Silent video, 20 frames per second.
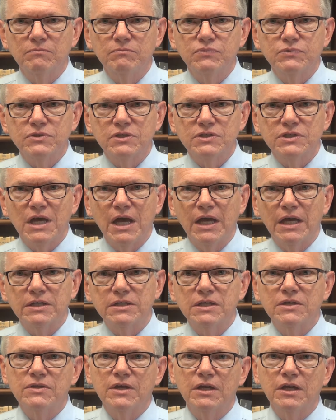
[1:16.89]

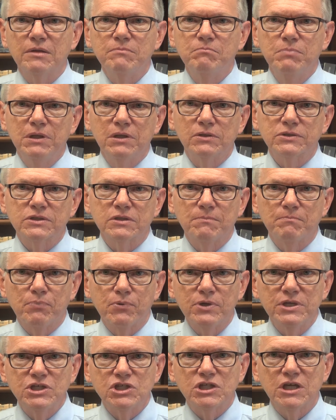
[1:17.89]
society that had built a
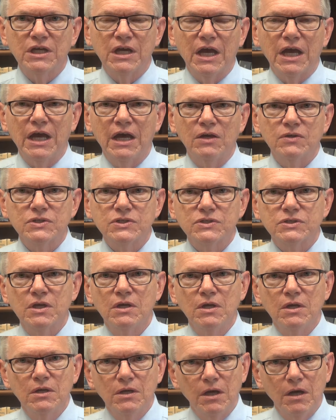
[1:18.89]
preaching house
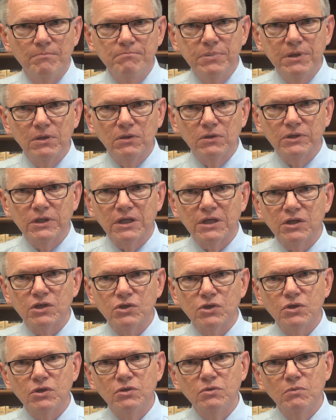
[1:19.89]
building
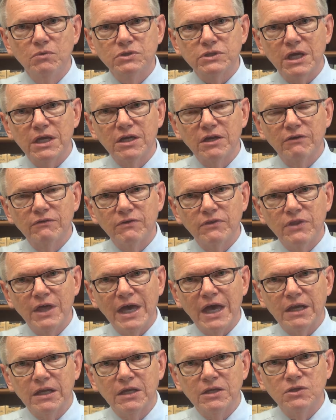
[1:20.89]
could take
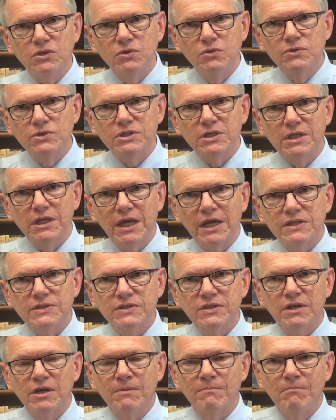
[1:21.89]
that and use it
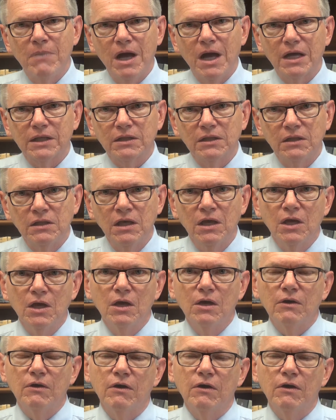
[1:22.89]
as their model